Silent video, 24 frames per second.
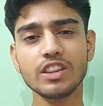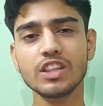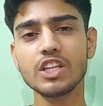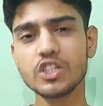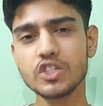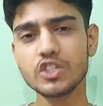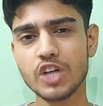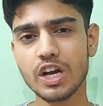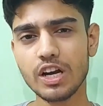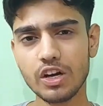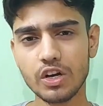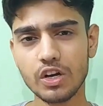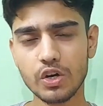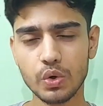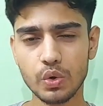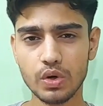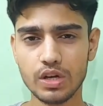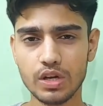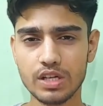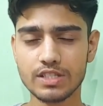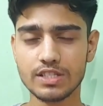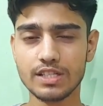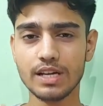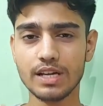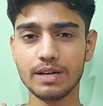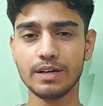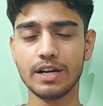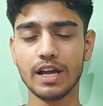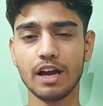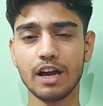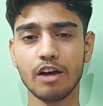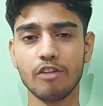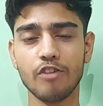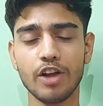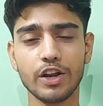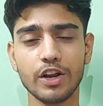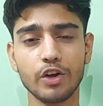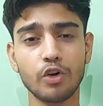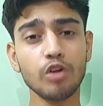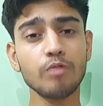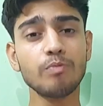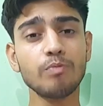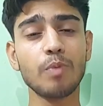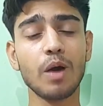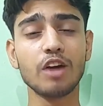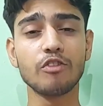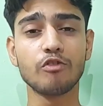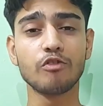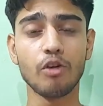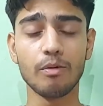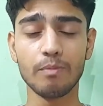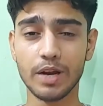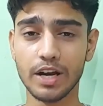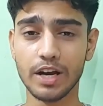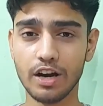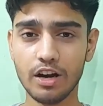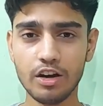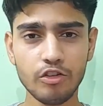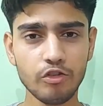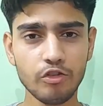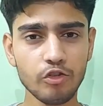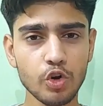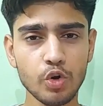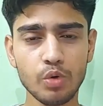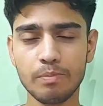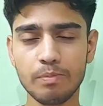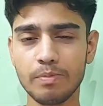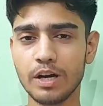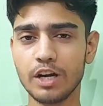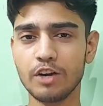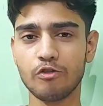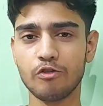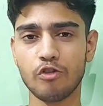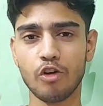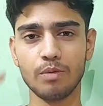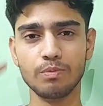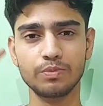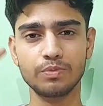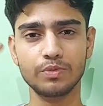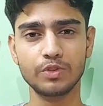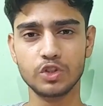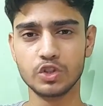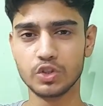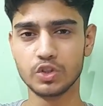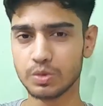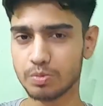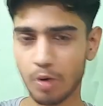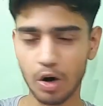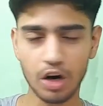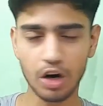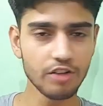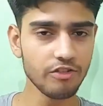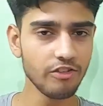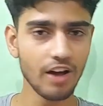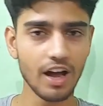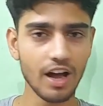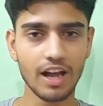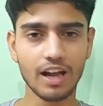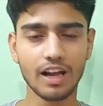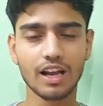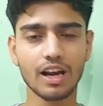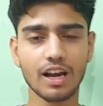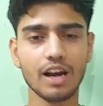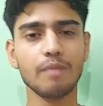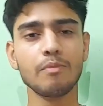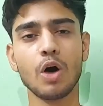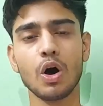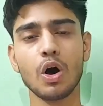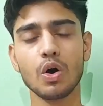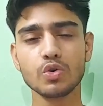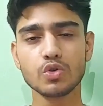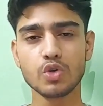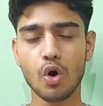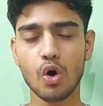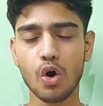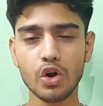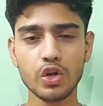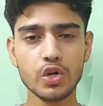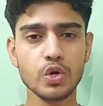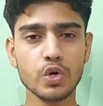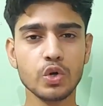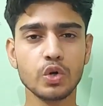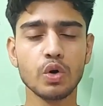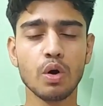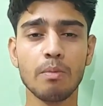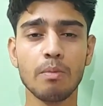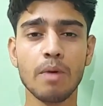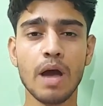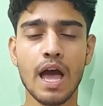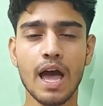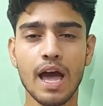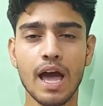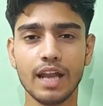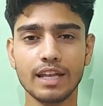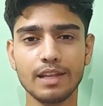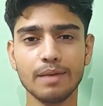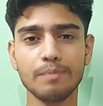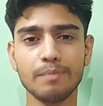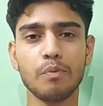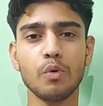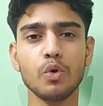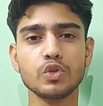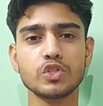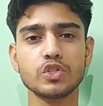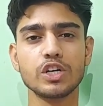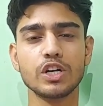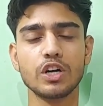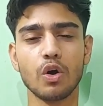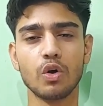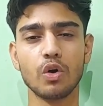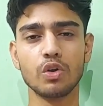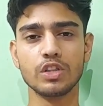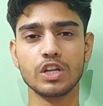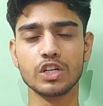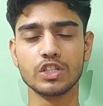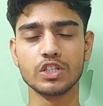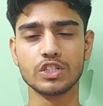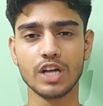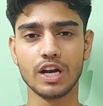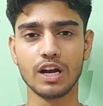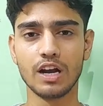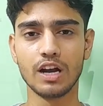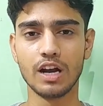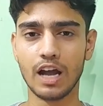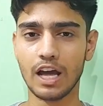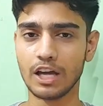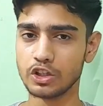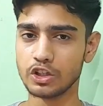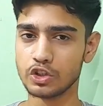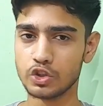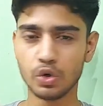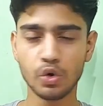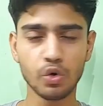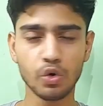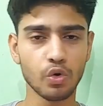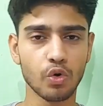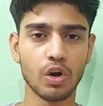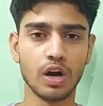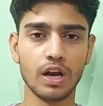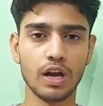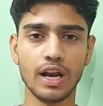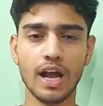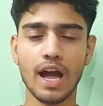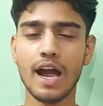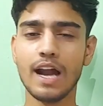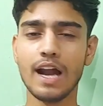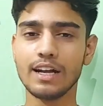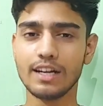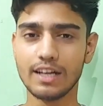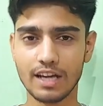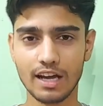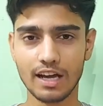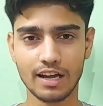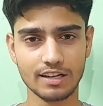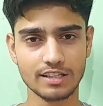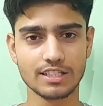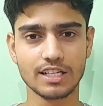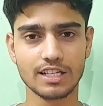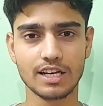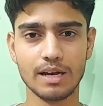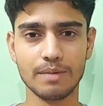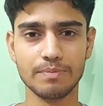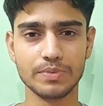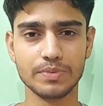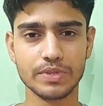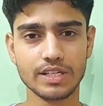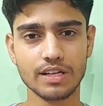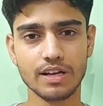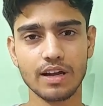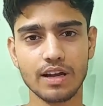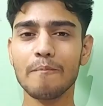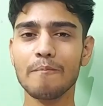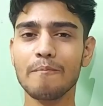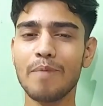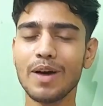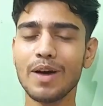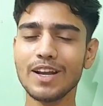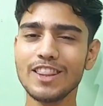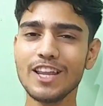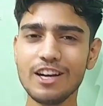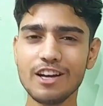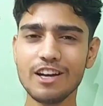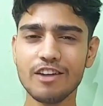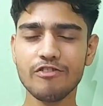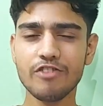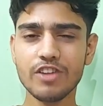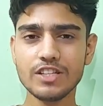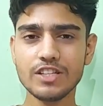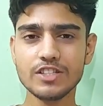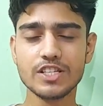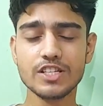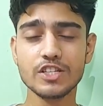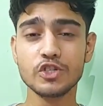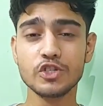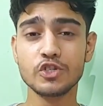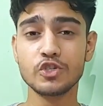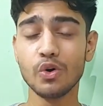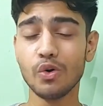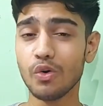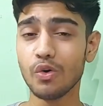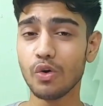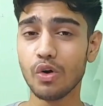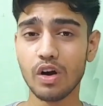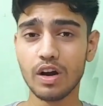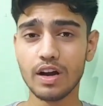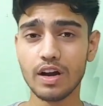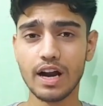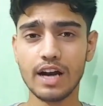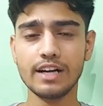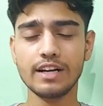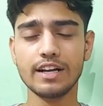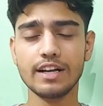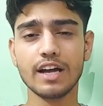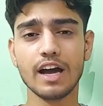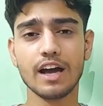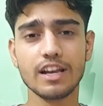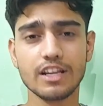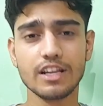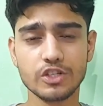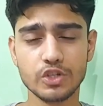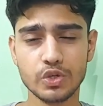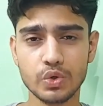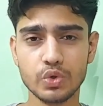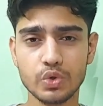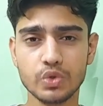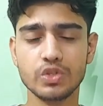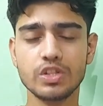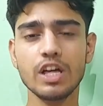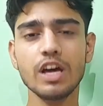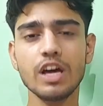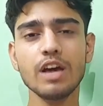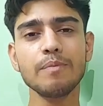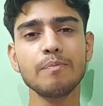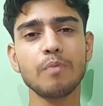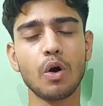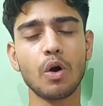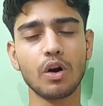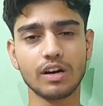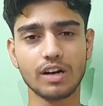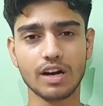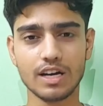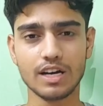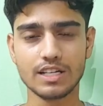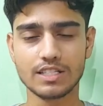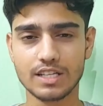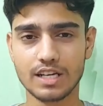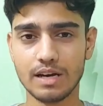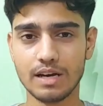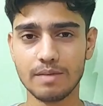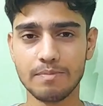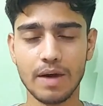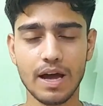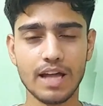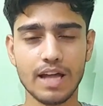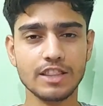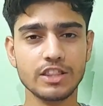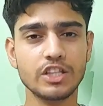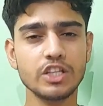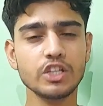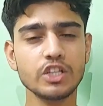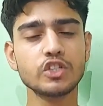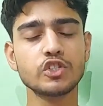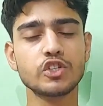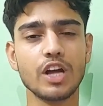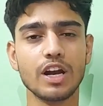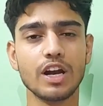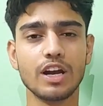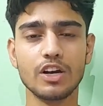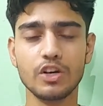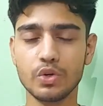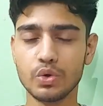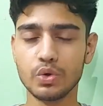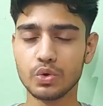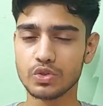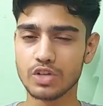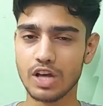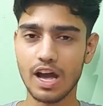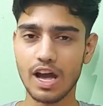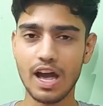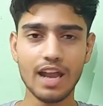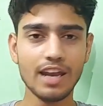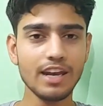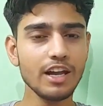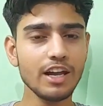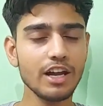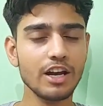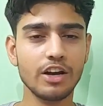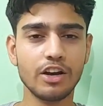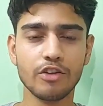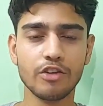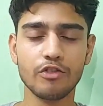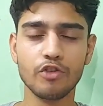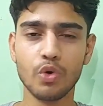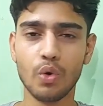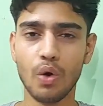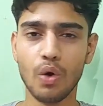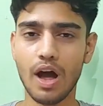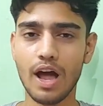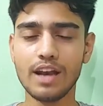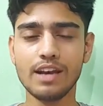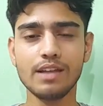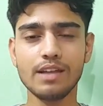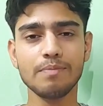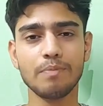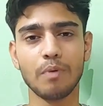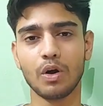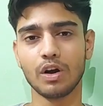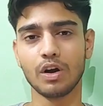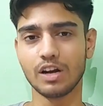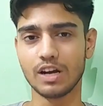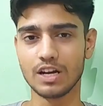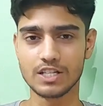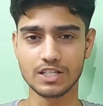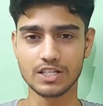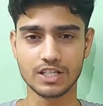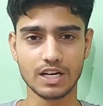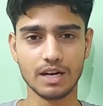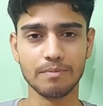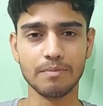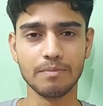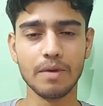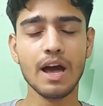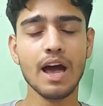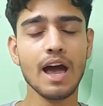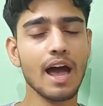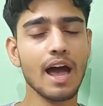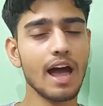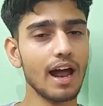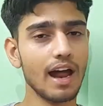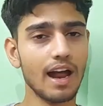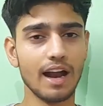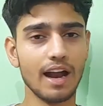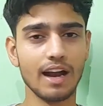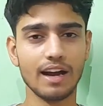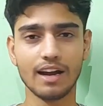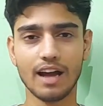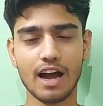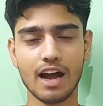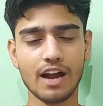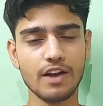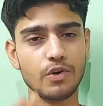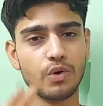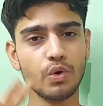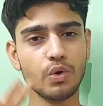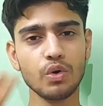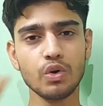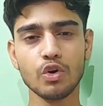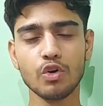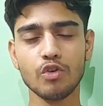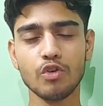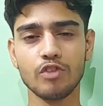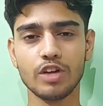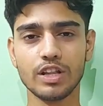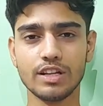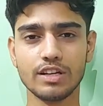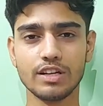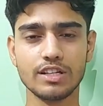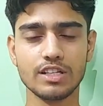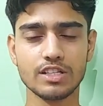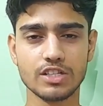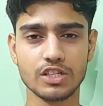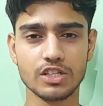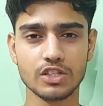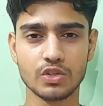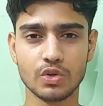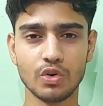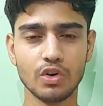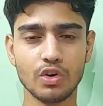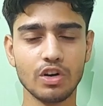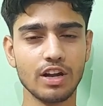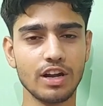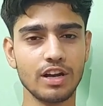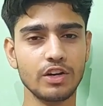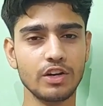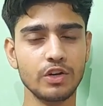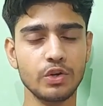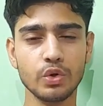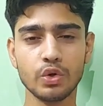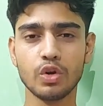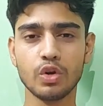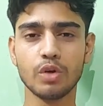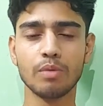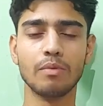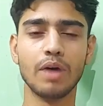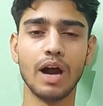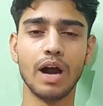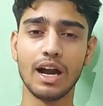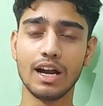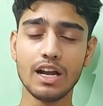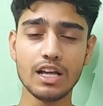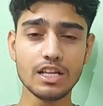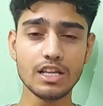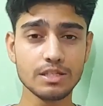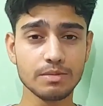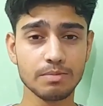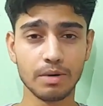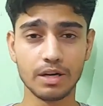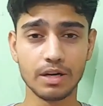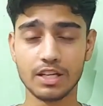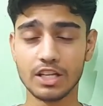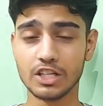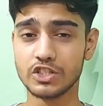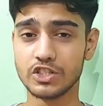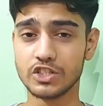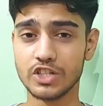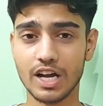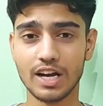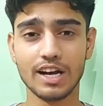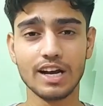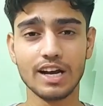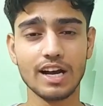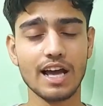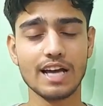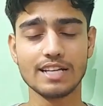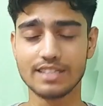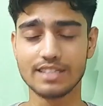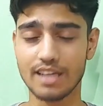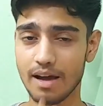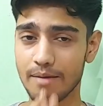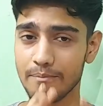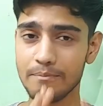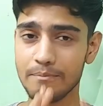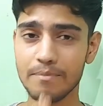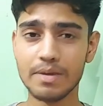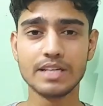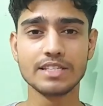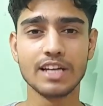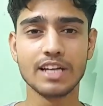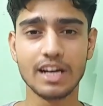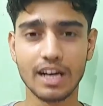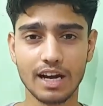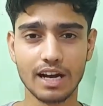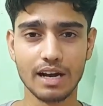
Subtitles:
this channel do is they take a very good part from an interview, be it from Spotify, Clubhouse or YouTube, and they post it on their channel like Joe Rogan and TRS clips. But the difference is Joe Rogan and TRS use their podcast clip and this channel use any interview, any podcast clip. And I don't know whether this is good in YouTube guidelines, but the channel has amazing